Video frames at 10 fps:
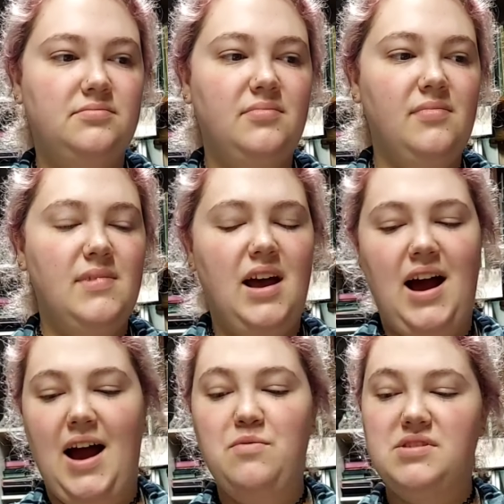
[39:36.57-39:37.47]
I was
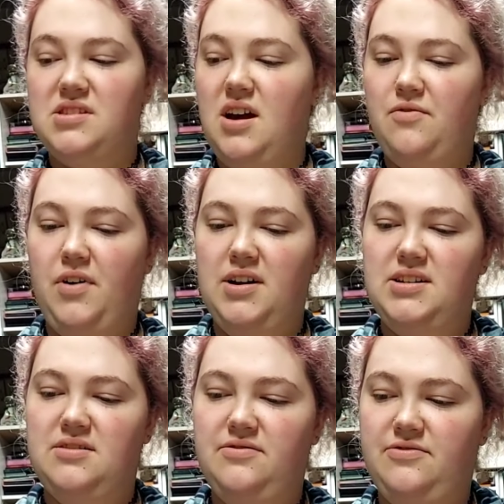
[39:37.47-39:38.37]
not fond of
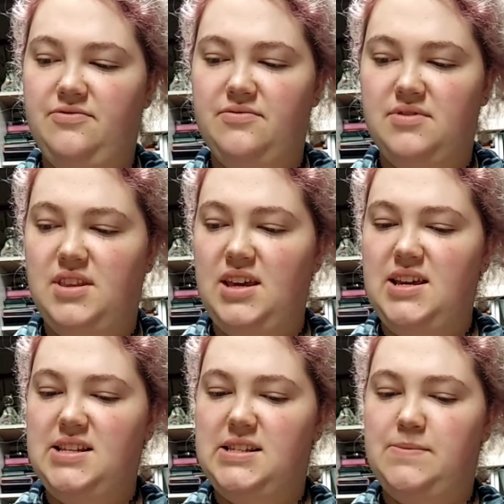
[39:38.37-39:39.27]
the
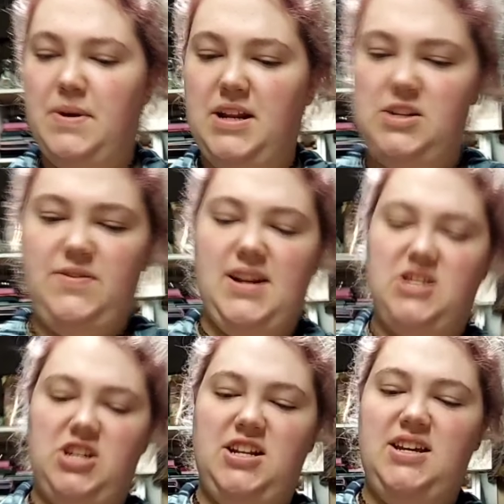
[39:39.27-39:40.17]
spinach fettuccine.
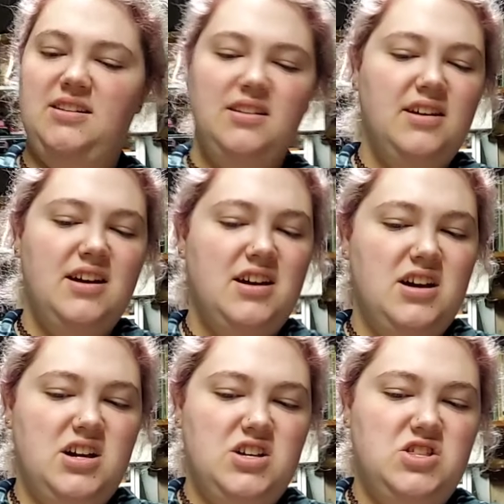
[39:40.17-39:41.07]

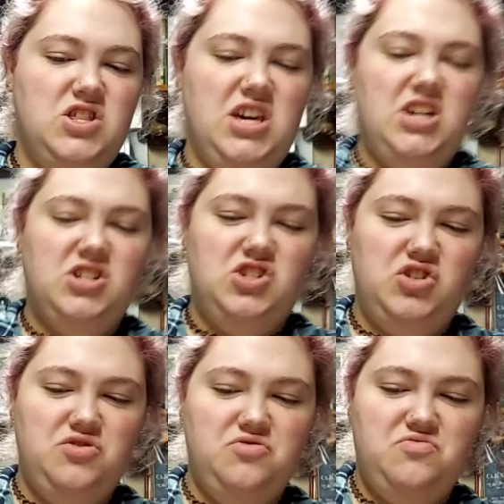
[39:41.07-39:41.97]
They could do
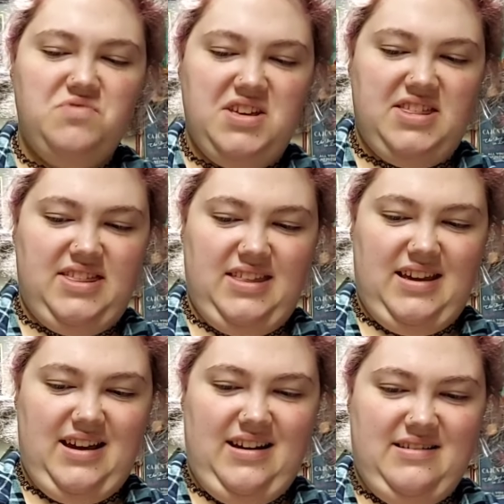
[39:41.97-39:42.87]
with
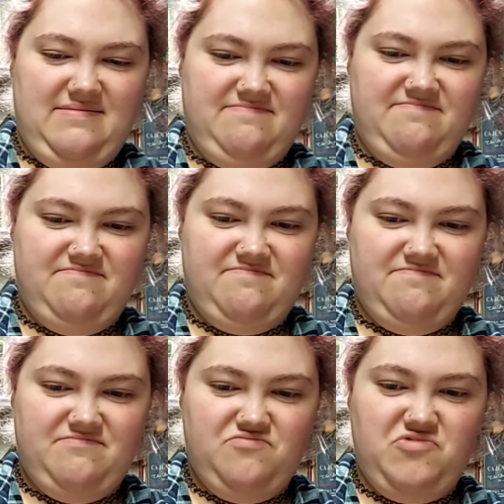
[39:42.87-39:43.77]
um,
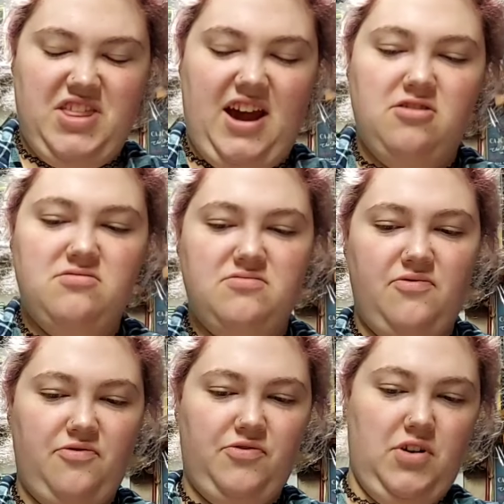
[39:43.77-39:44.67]
without
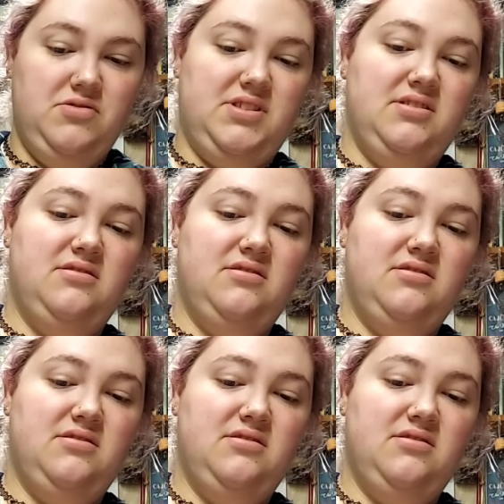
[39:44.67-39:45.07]
frozen